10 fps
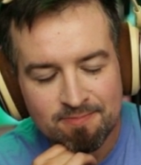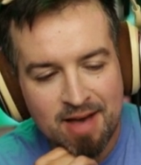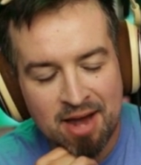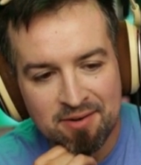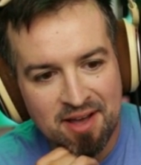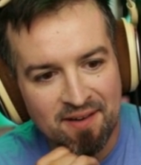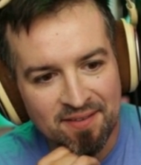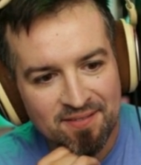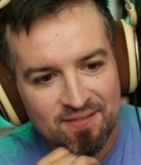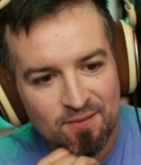I don't
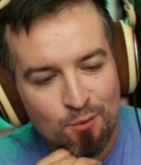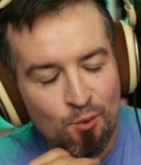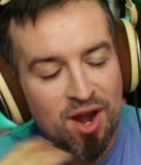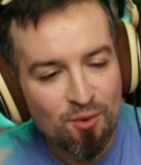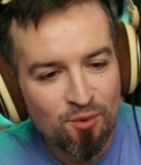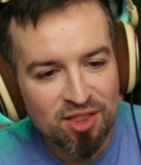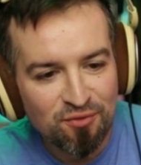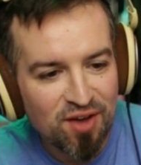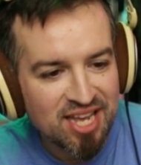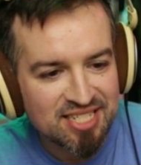know. What what the
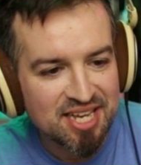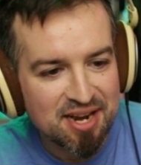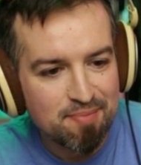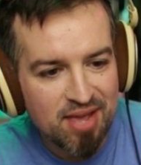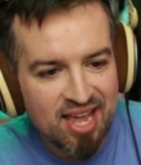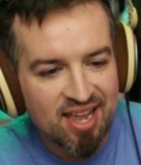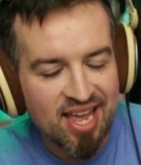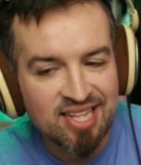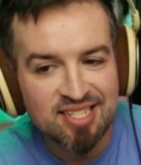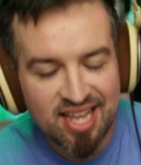fuck is it going to be?
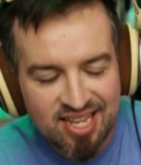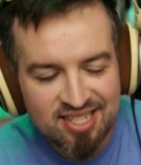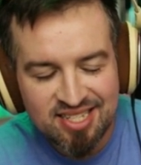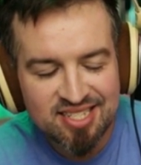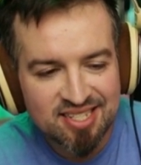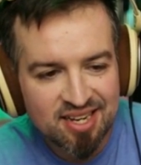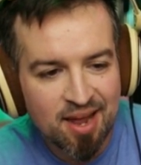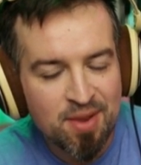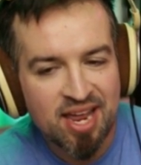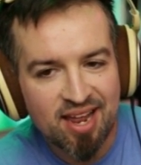Is, is this is
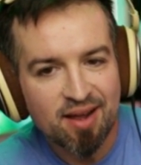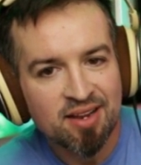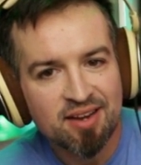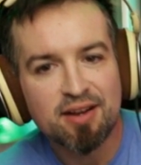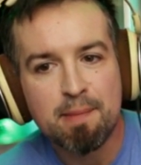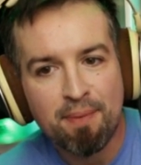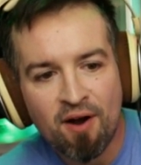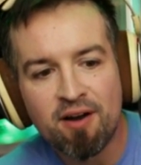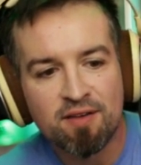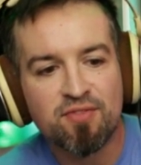I mean, clearly
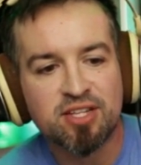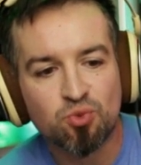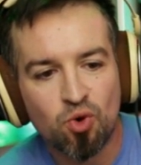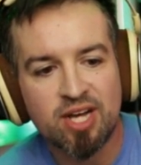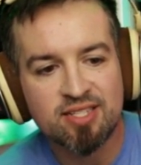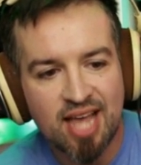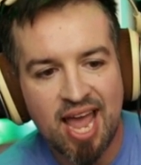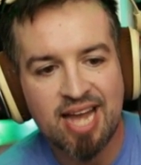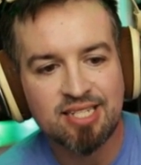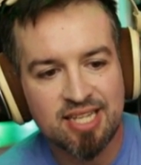part of this was
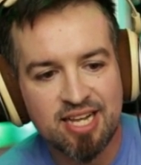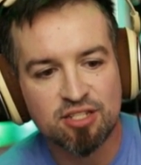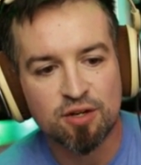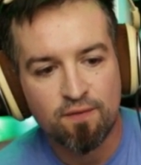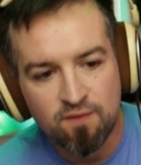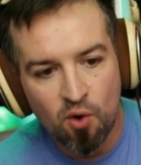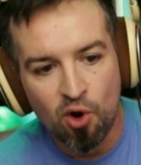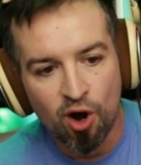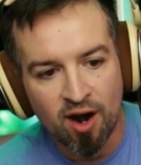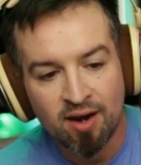a teaser
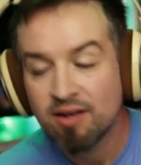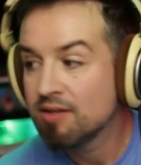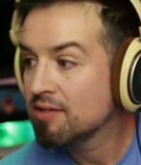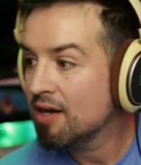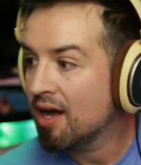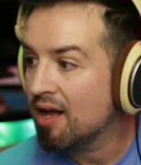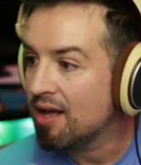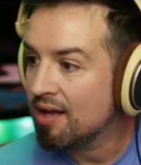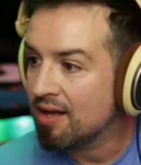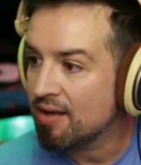for uh,
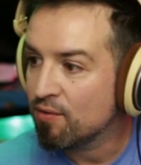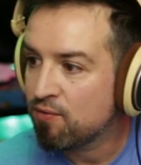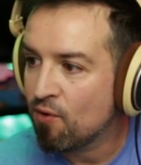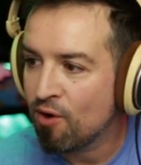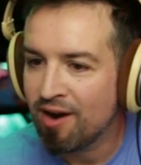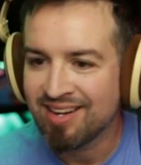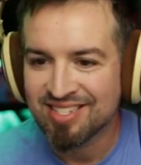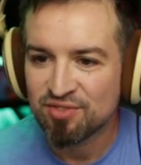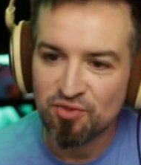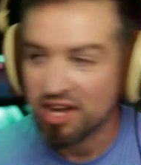uh for
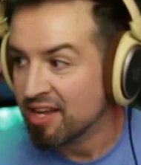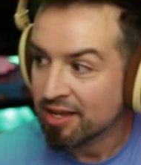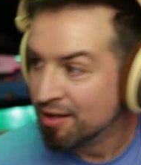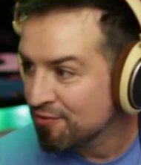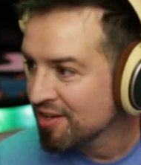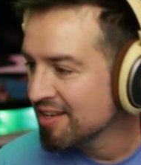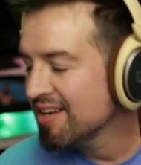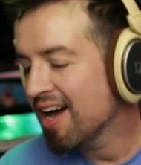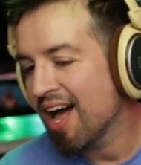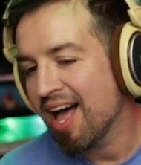this fucking GIF.
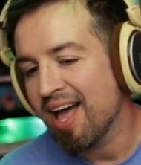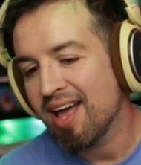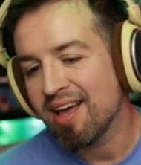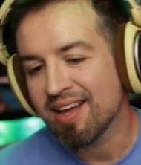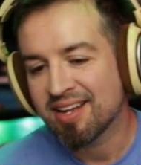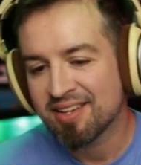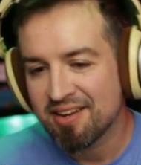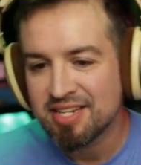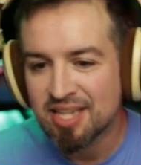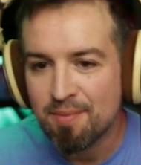Uh, uh
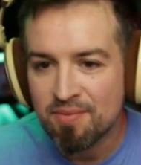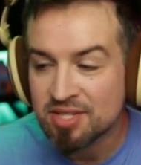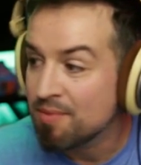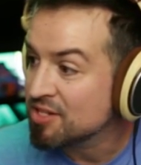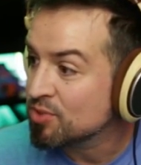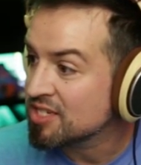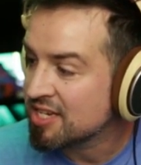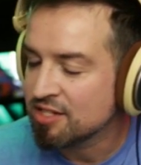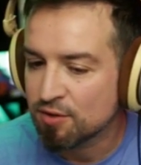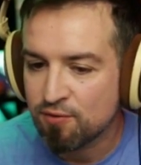clearly some some of this was a
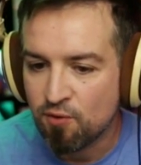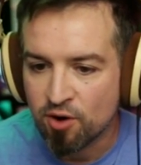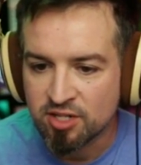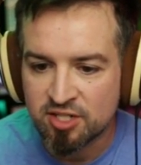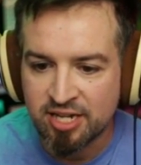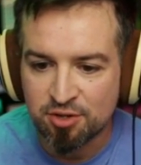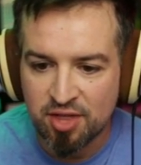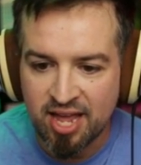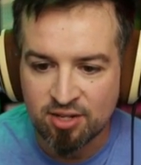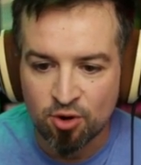teaser for Stranger
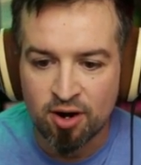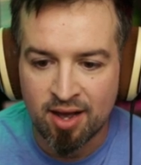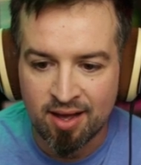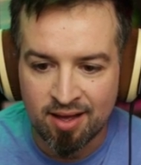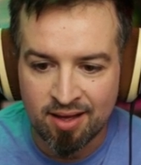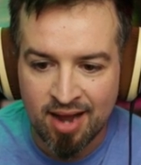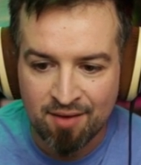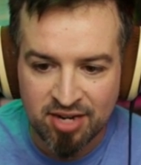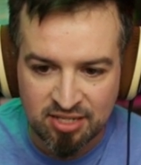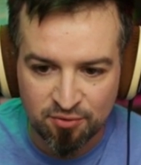Things, or uh an
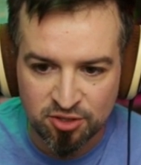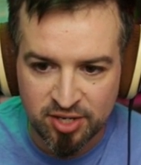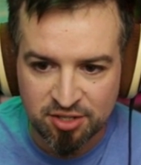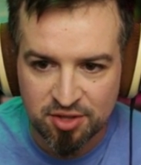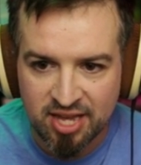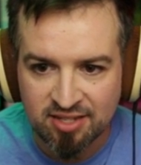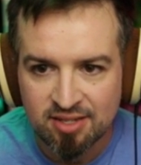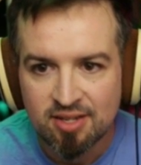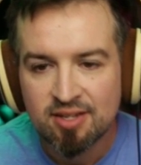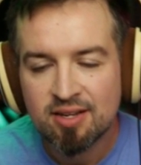advertiser for Stranger
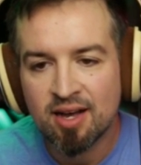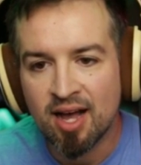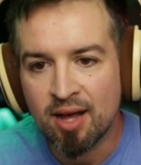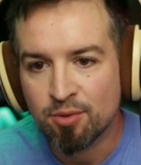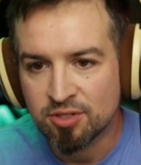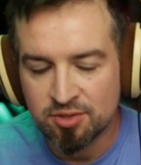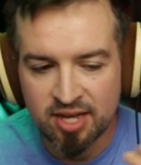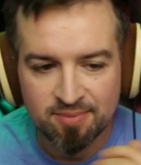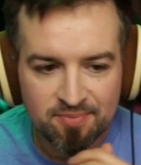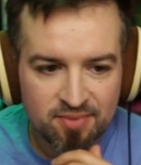Things. Uh we'll just do that.